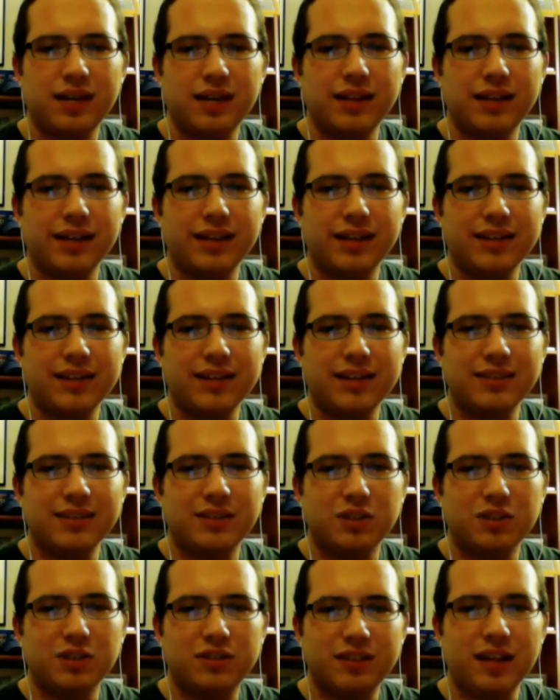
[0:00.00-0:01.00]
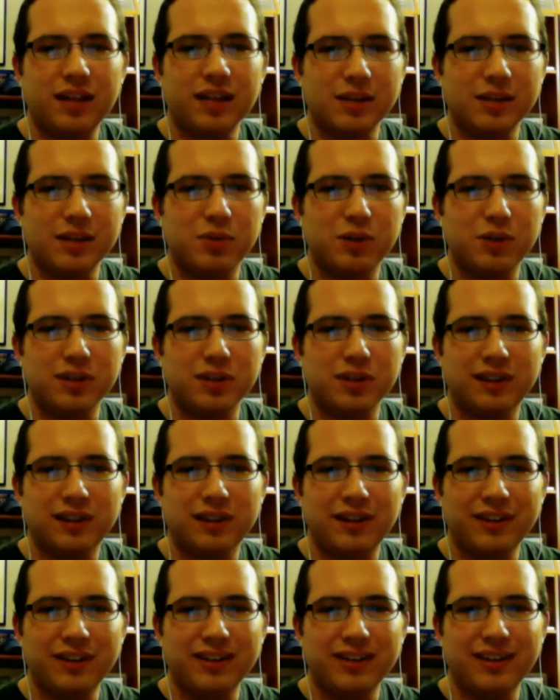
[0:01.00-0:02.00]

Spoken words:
like that's a good selling point on.